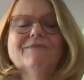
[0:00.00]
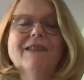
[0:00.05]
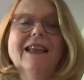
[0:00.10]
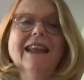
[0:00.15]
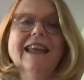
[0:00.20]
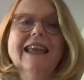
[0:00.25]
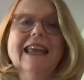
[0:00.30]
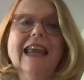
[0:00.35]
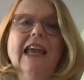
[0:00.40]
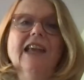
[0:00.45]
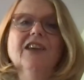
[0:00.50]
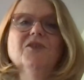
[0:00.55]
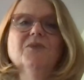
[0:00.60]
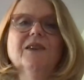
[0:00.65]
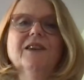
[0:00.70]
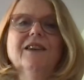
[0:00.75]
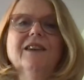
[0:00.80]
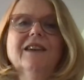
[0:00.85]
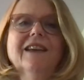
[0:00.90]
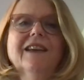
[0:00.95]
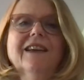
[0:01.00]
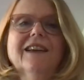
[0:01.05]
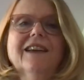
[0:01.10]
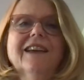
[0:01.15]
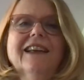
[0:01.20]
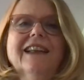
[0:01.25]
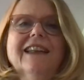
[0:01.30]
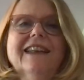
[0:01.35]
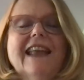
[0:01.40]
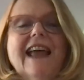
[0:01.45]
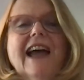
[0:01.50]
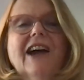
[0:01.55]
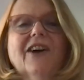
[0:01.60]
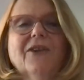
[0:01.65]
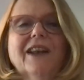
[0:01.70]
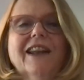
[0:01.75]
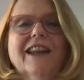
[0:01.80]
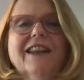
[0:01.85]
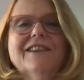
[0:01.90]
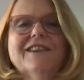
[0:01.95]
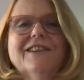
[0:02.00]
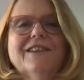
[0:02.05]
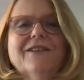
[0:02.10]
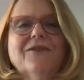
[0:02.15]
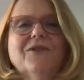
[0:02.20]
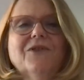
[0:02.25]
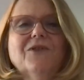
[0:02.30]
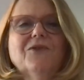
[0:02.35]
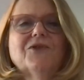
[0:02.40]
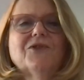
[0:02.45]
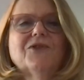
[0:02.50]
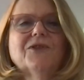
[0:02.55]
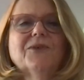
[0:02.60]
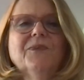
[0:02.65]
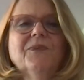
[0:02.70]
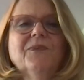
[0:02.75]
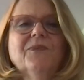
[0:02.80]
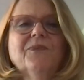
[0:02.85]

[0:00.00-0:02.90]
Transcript: and engagement, now and into the future.